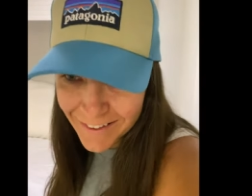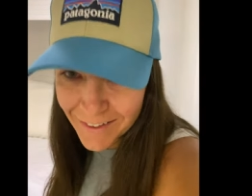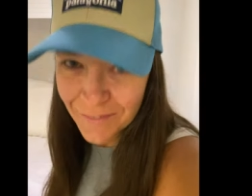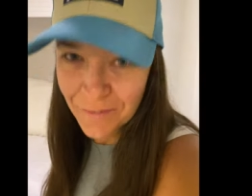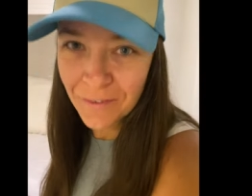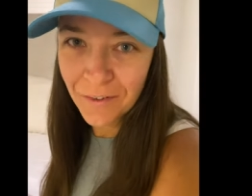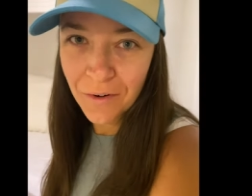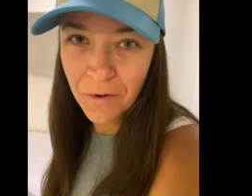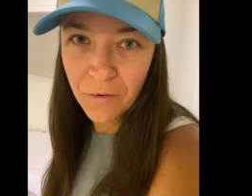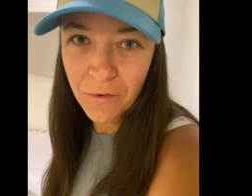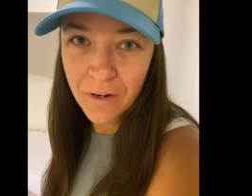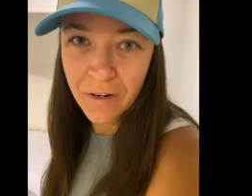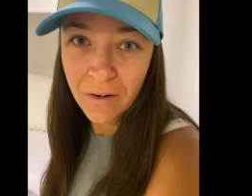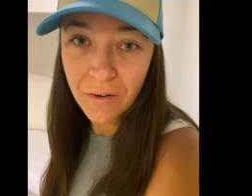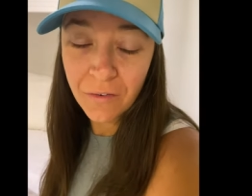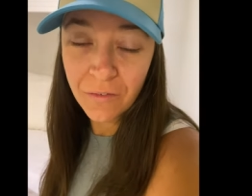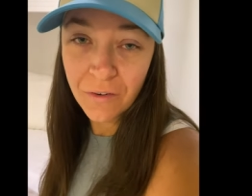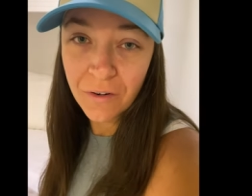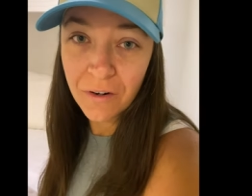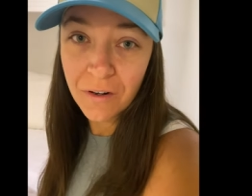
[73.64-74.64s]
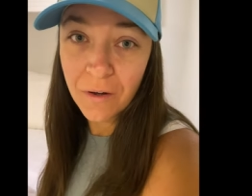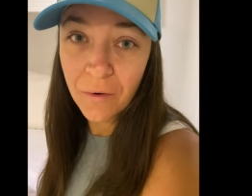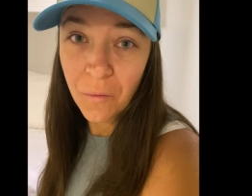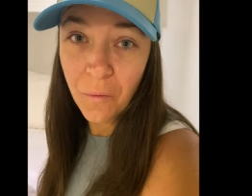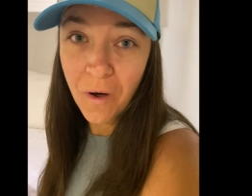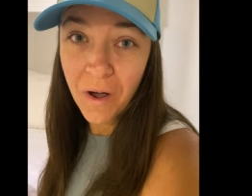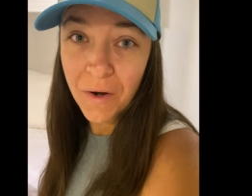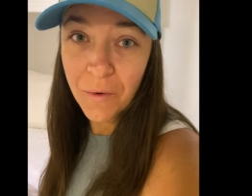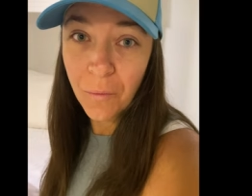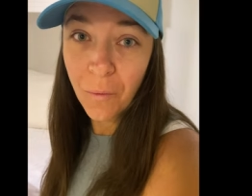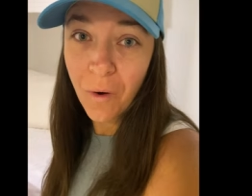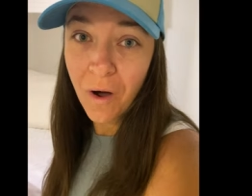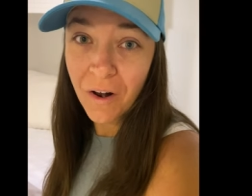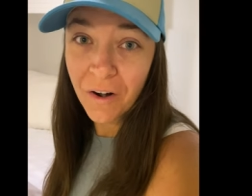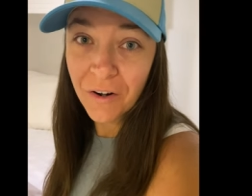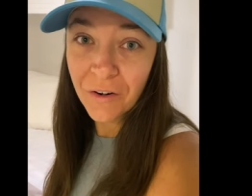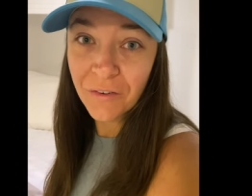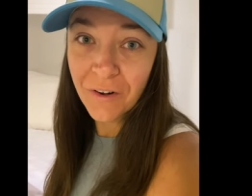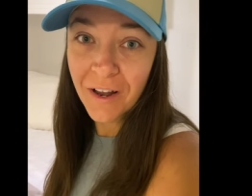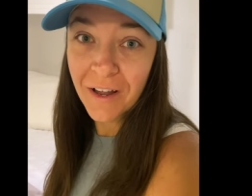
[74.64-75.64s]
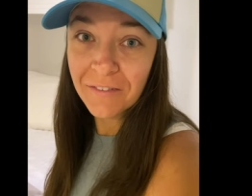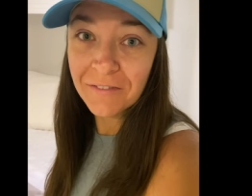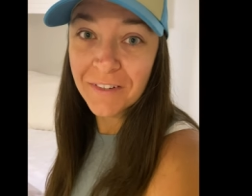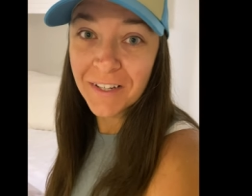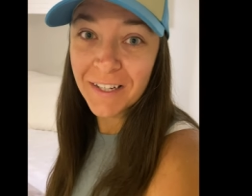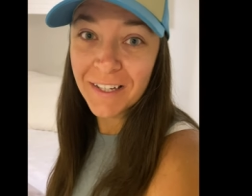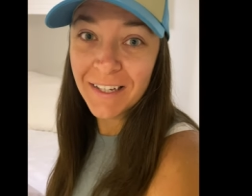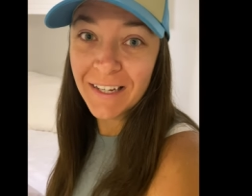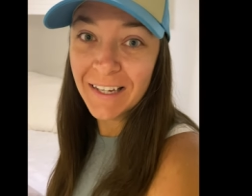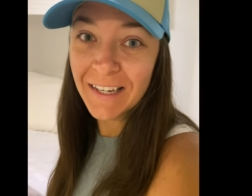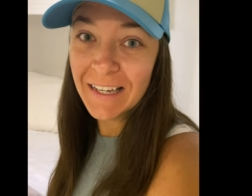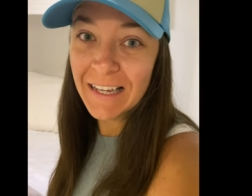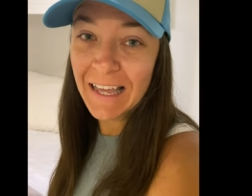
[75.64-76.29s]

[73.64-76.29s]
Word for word: We're going on a water rafting,